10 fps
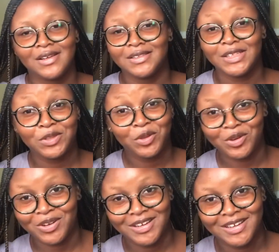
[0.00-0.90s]

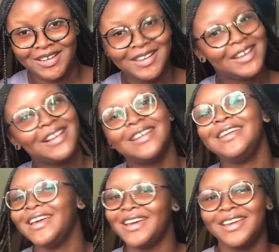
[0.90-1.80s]
TikTok,
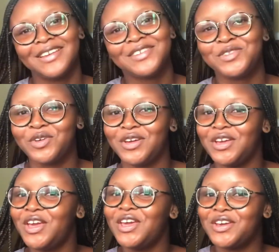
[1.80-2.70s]
yeah. So
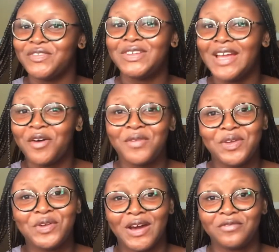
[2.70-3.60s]
with that way
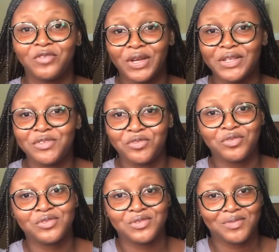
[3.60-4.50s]
you avoid
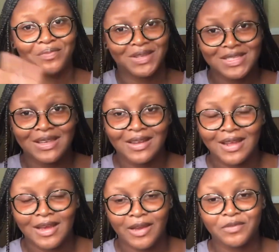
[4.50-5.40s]
those particular
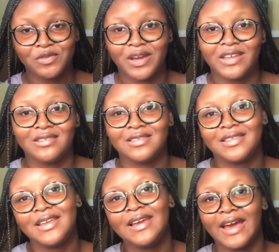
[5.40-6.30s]
apps. So I
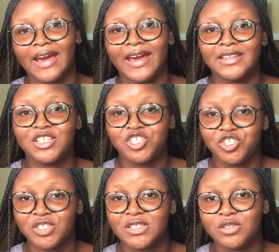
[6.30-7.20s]
think I did
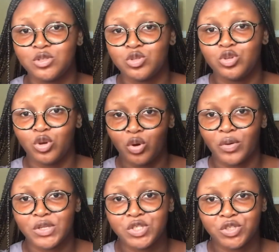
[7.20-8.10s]
justice to your
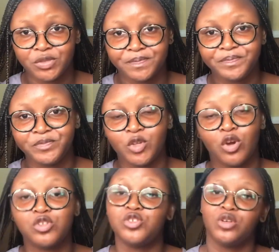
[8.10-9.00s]
question or
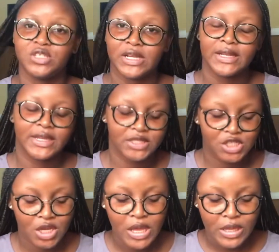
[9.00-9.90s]
to your challenge.
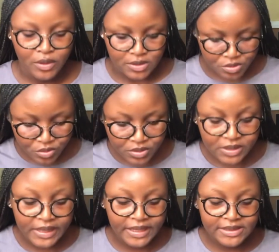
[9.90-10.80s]
So the
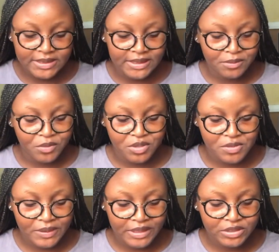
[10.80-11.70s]
next thing I'm going to
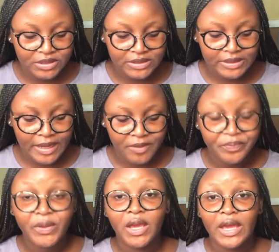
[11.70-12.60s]
be answering is that
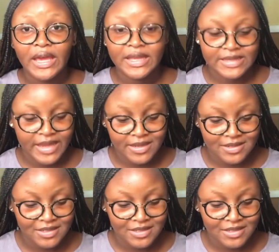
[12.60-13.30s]
he said